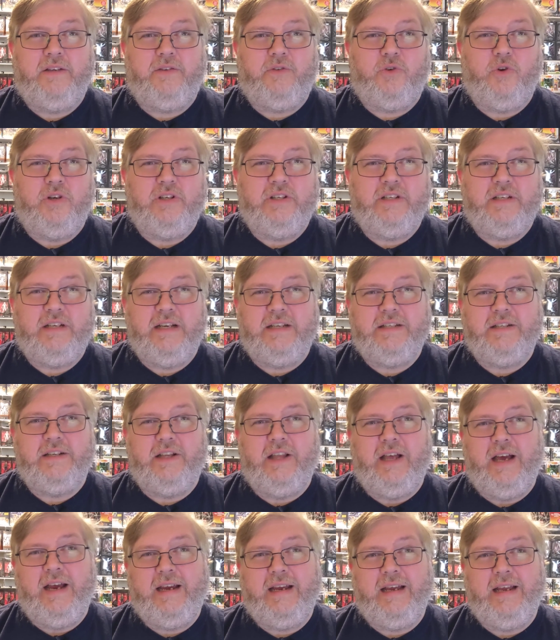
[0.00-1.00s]
of course, doesn't
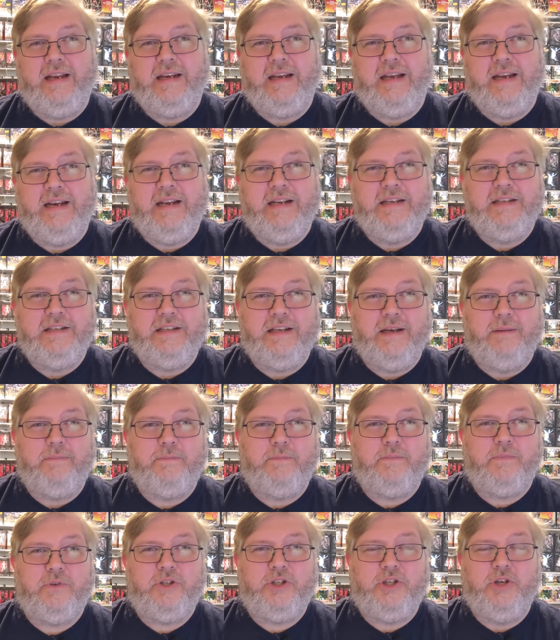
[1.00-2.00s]
like it and ends up
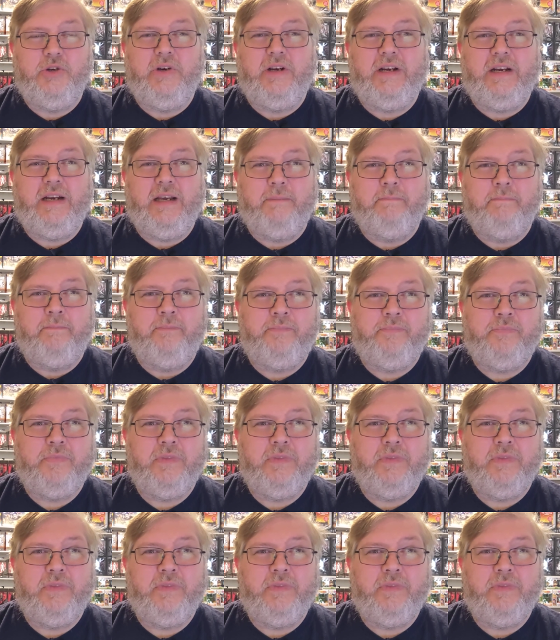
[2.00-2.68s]
shooting him.